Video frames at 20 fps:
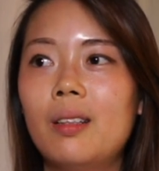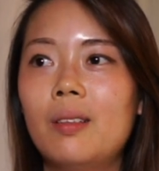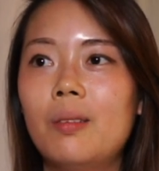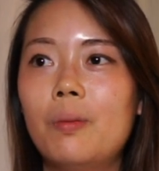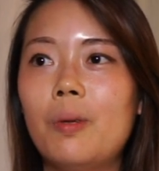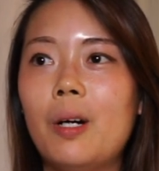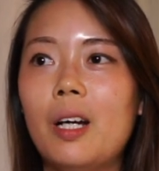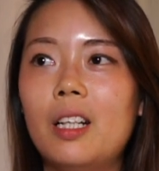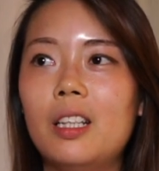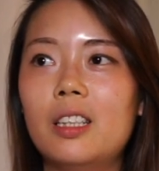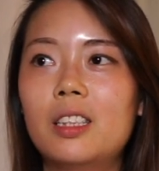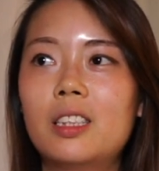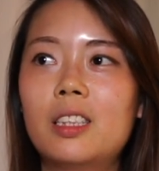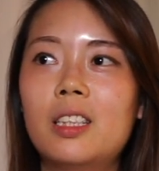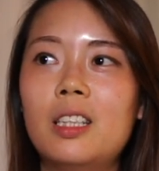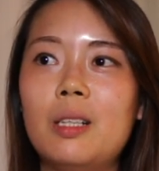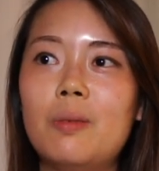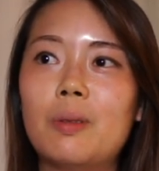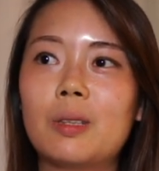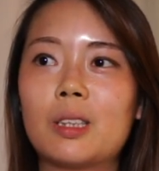when
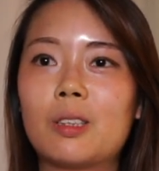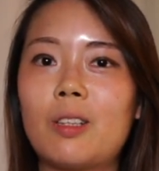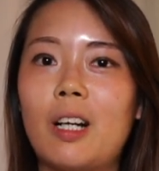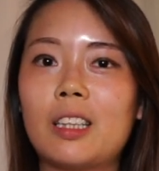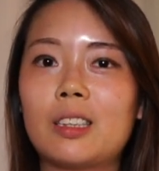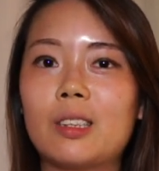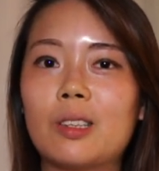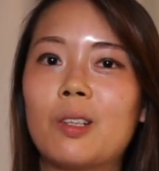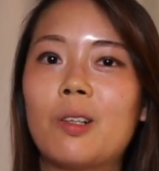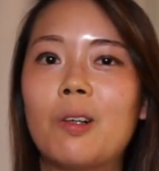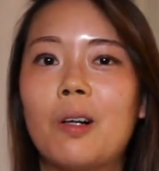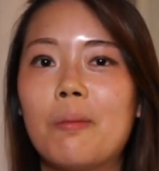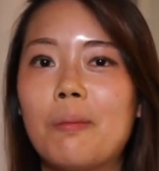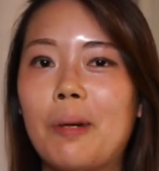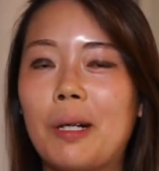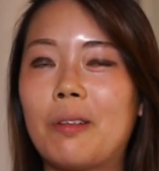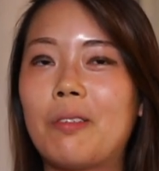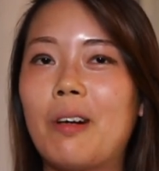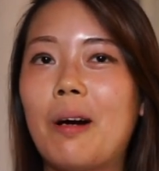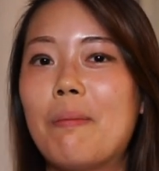he was trying to court
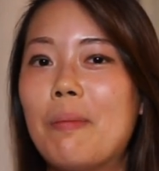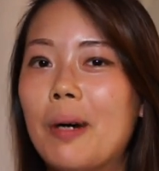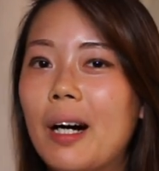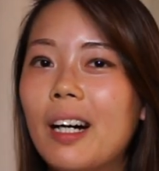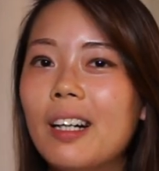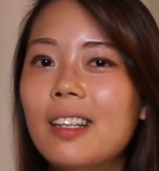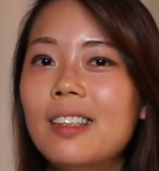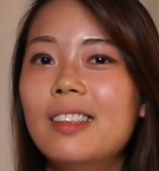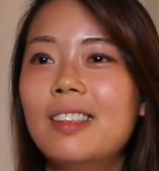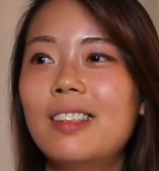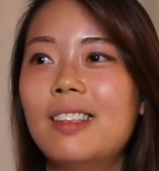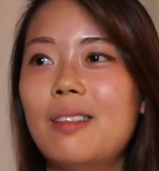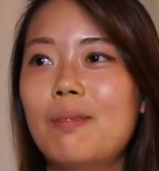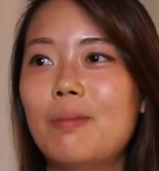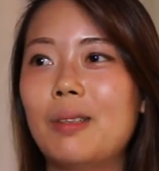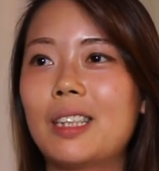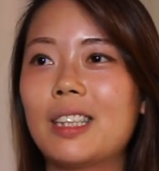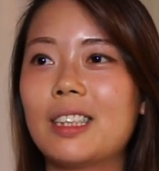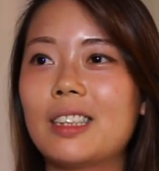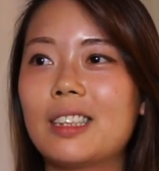my grandma
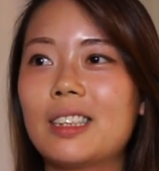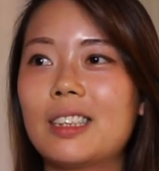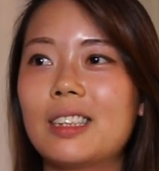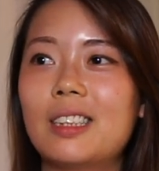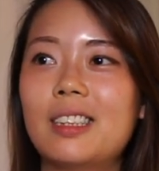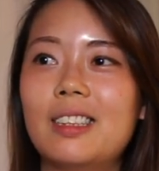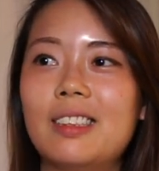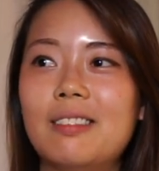because,